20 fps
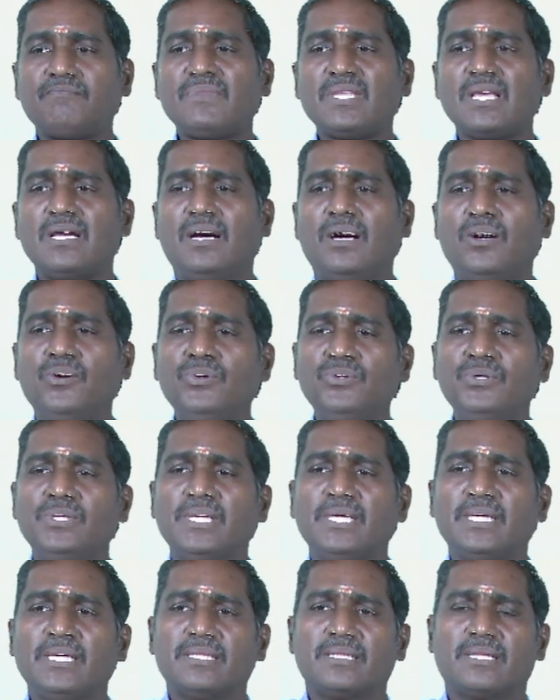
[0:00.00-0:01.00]
how
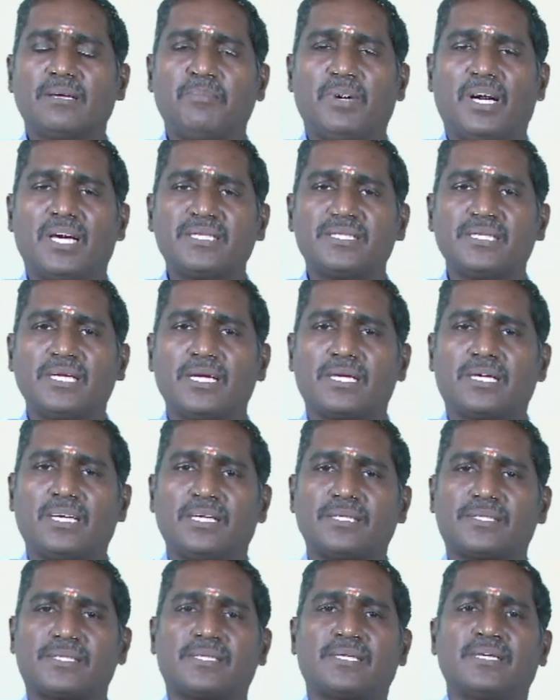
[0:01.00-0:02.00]
the marginal
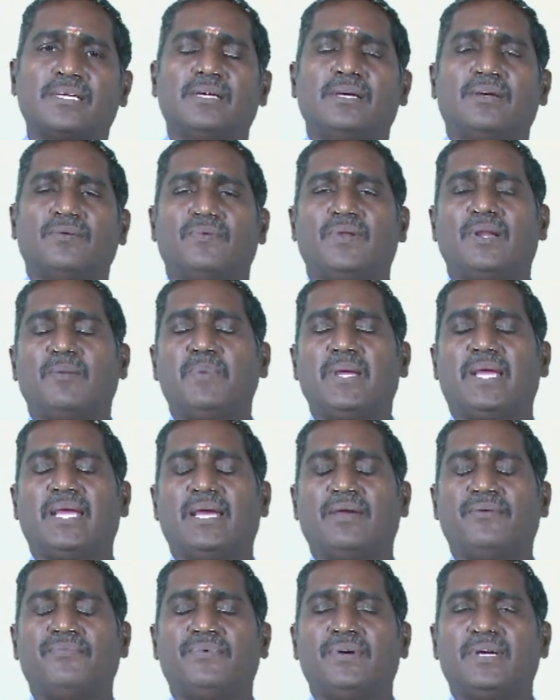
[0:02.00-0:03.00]
cost will
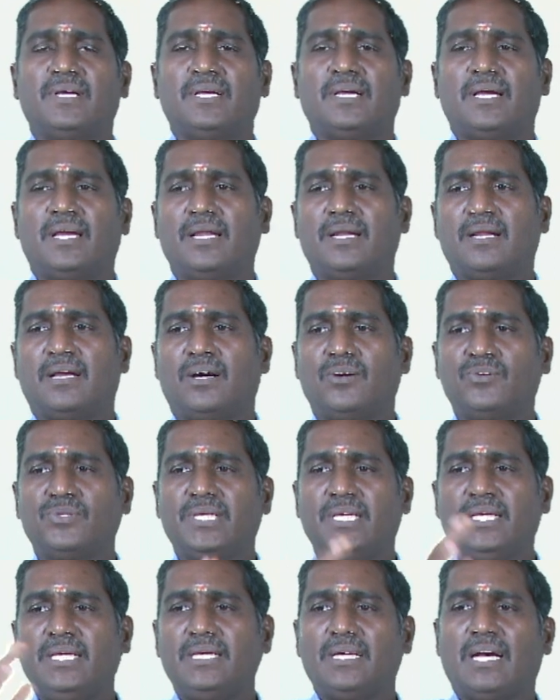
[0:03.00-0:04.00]
behave and how
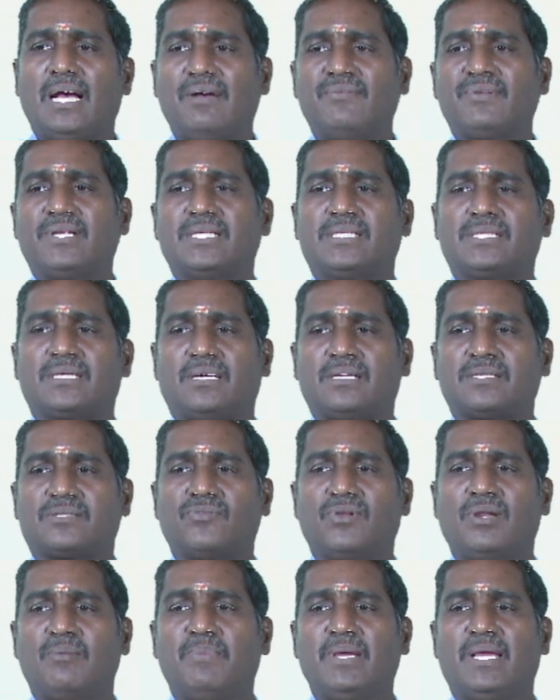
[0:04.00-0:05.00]
the average cost
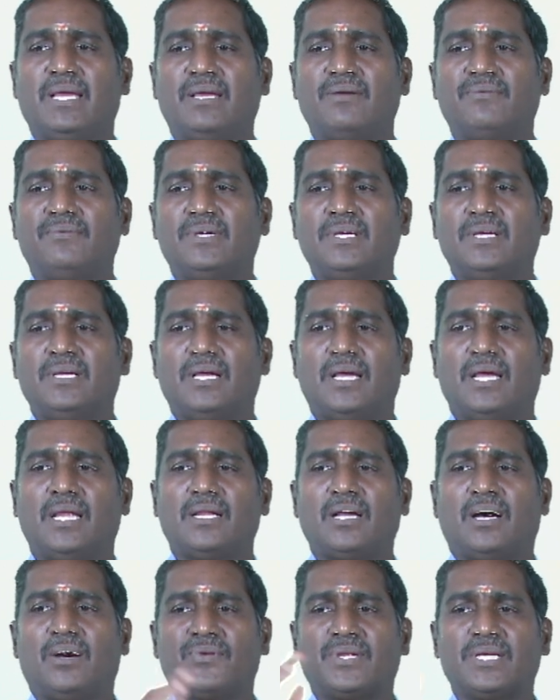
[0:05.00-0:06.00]
will behave, and
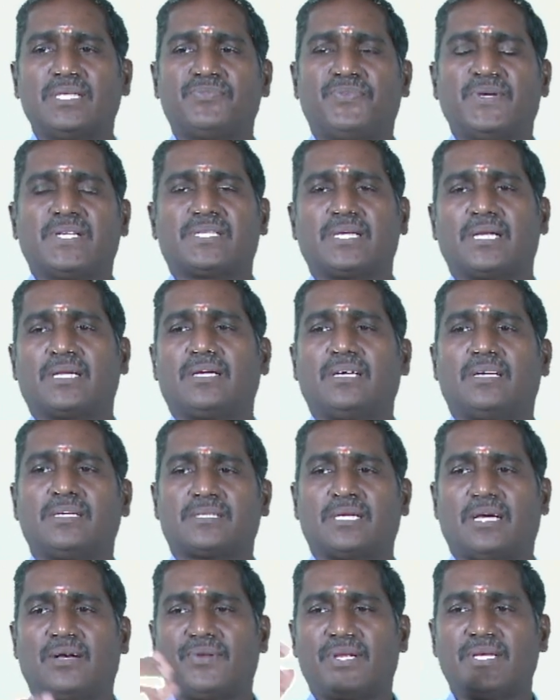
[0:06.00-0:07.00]
average fixed cost,
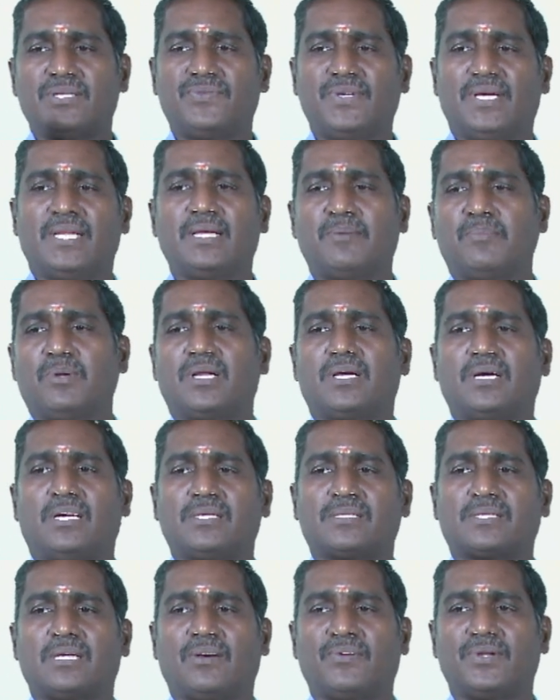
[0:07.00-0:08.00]
average variable
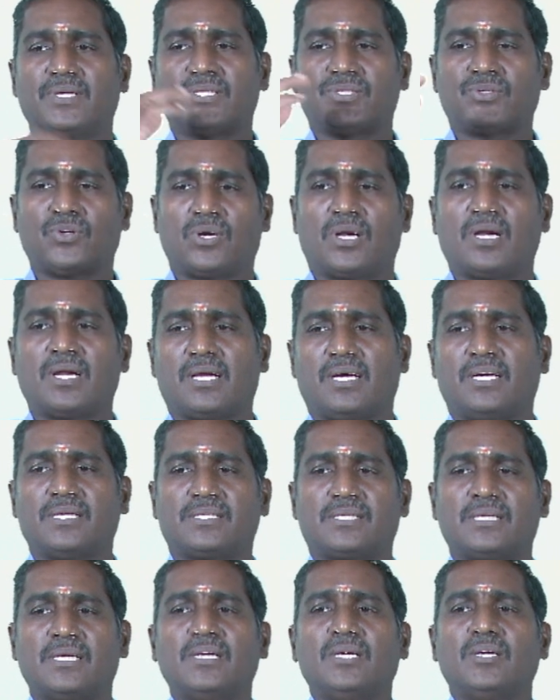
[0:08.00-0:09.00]
cost, average total cost
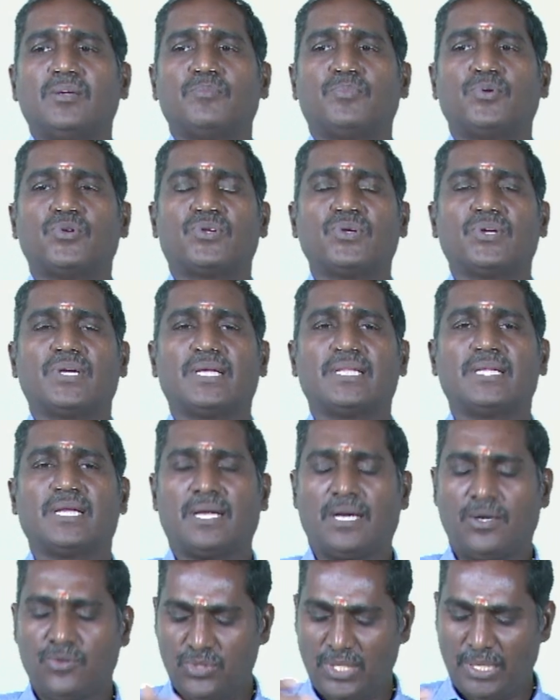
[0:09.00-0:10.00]
put together,
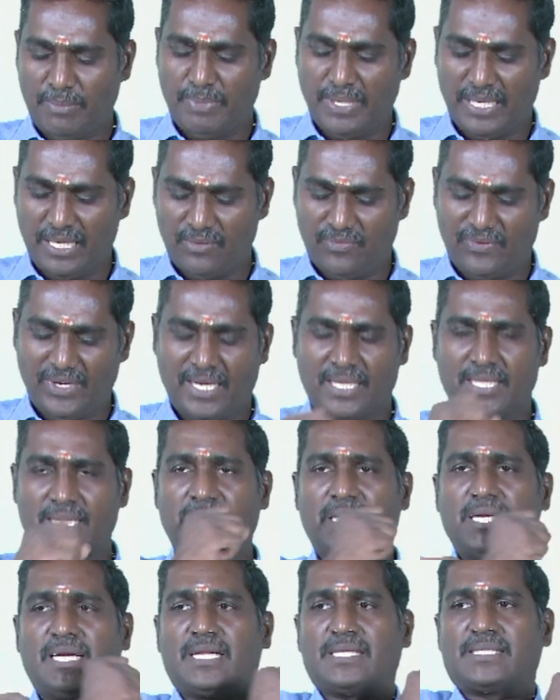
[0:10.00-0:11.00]
how they behave, where they
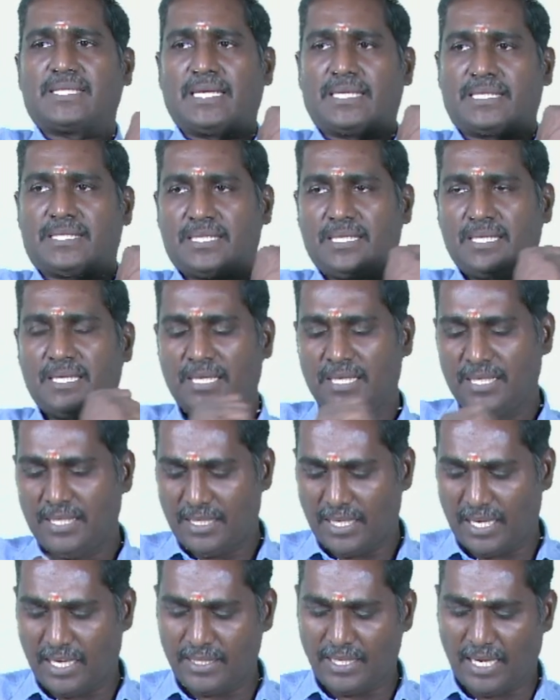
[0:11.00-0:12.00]
intersect,
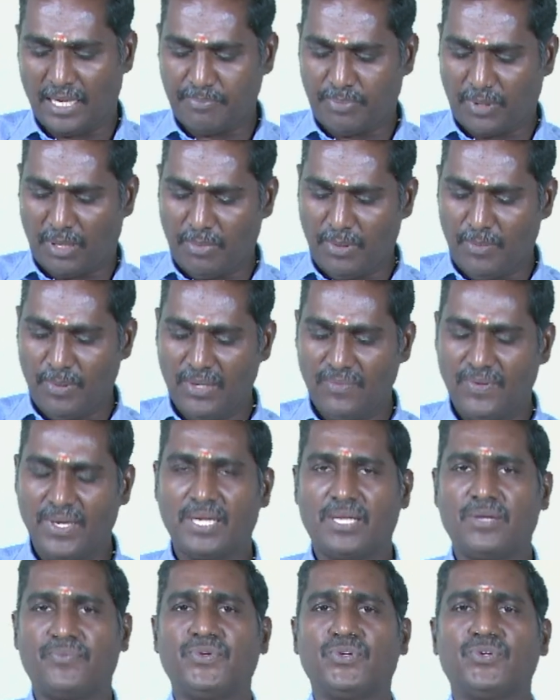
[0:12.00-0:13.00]
and that probably will
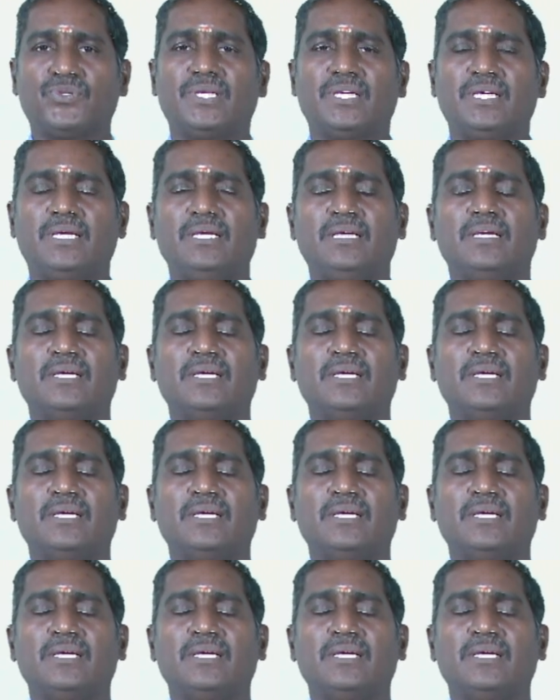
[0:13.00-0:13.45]
give you the